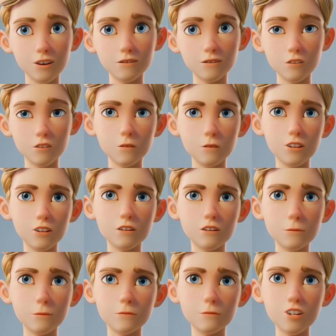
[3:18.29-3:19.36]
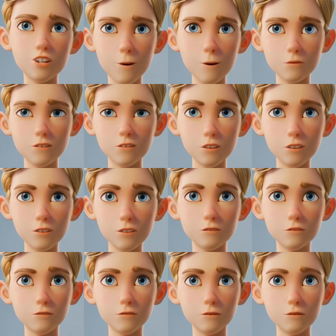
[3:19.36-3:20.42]
because the quality of the AI
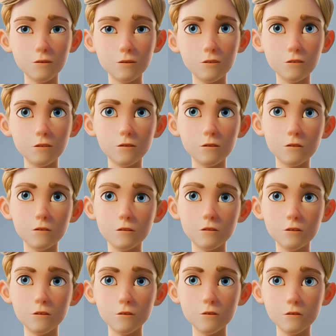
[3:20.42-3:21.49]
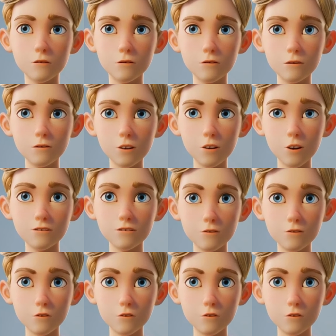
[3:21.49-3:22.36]
clone depends a lot on the source you use.